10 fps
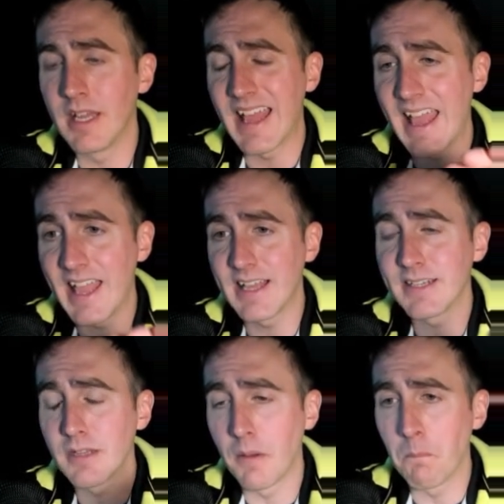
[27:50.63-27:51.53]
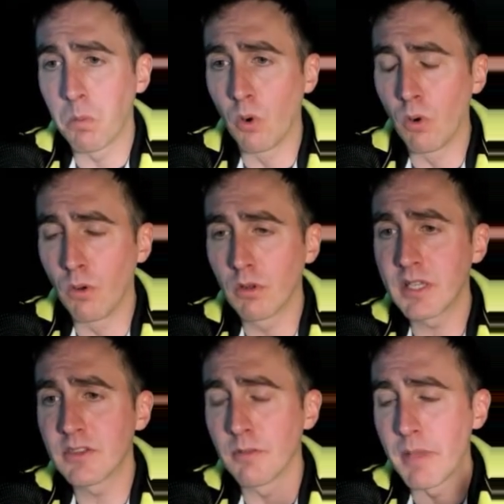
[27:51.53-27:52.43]
Hand
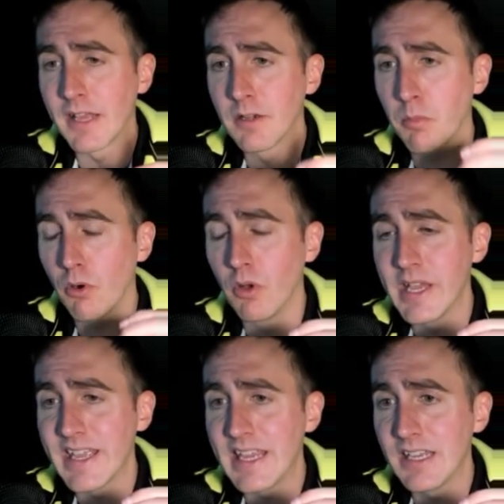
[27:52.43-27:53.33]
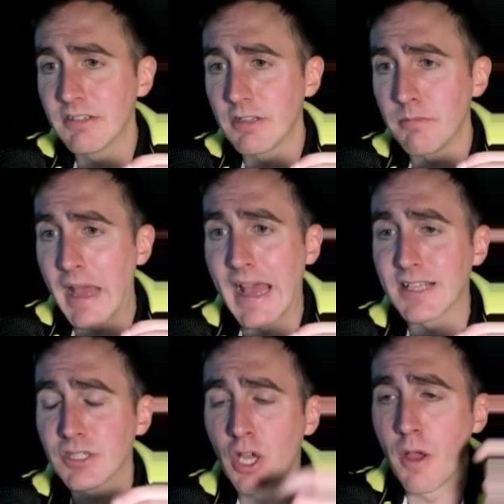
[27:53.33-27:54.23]
pulling the mandible into the
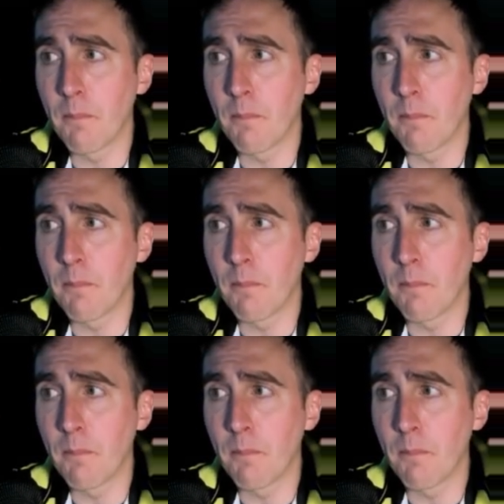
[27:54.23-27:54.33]
mask.